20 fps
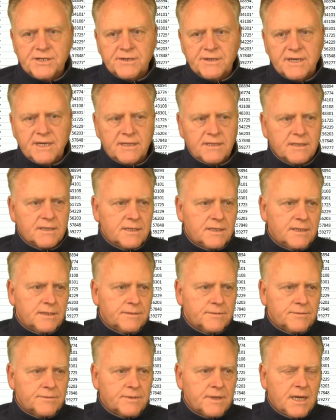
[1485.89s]
or get the
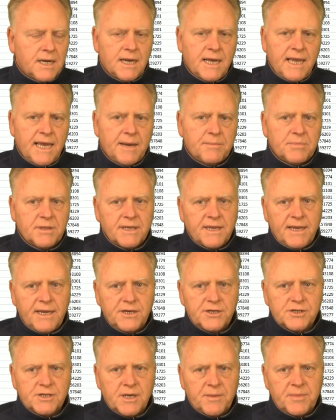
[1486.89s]

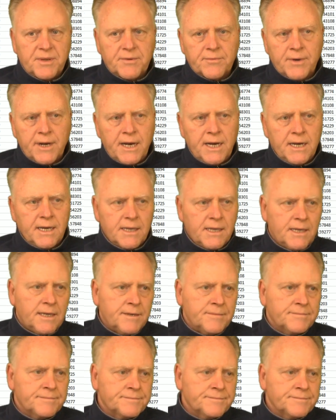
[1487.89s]
application up and running again.